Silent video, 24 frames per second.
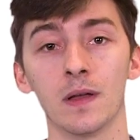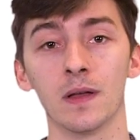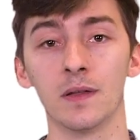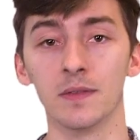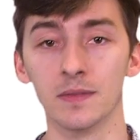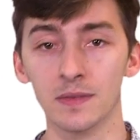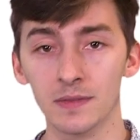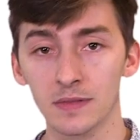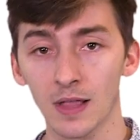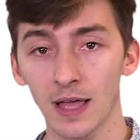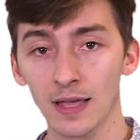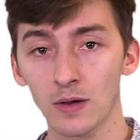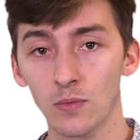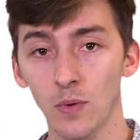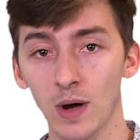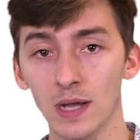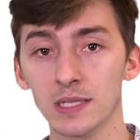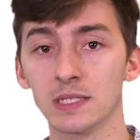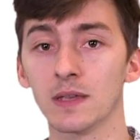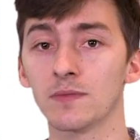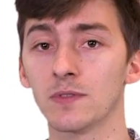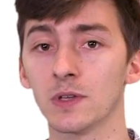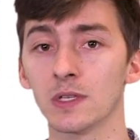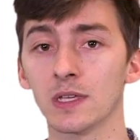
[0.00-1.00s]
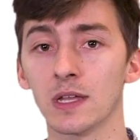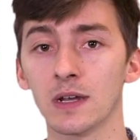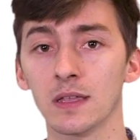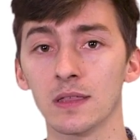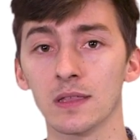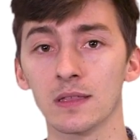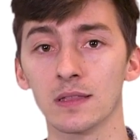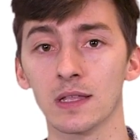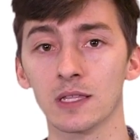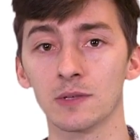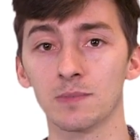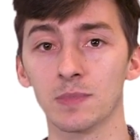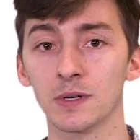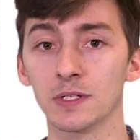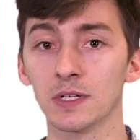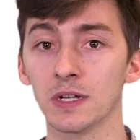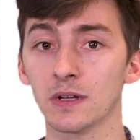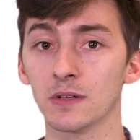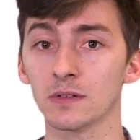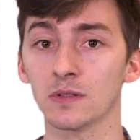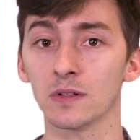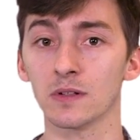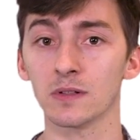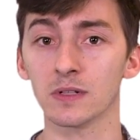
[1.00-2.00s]
And likewise, if there's anything that's
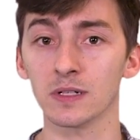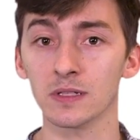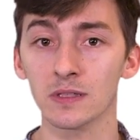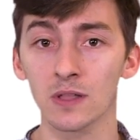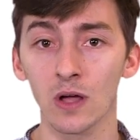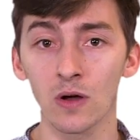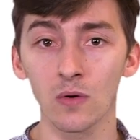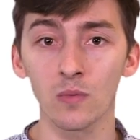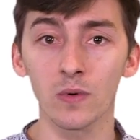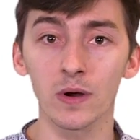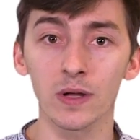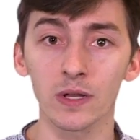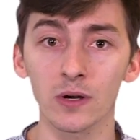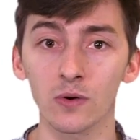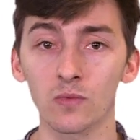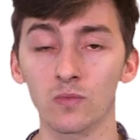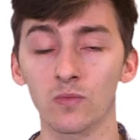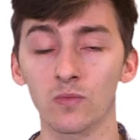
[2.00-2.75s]
particularly low, we're going to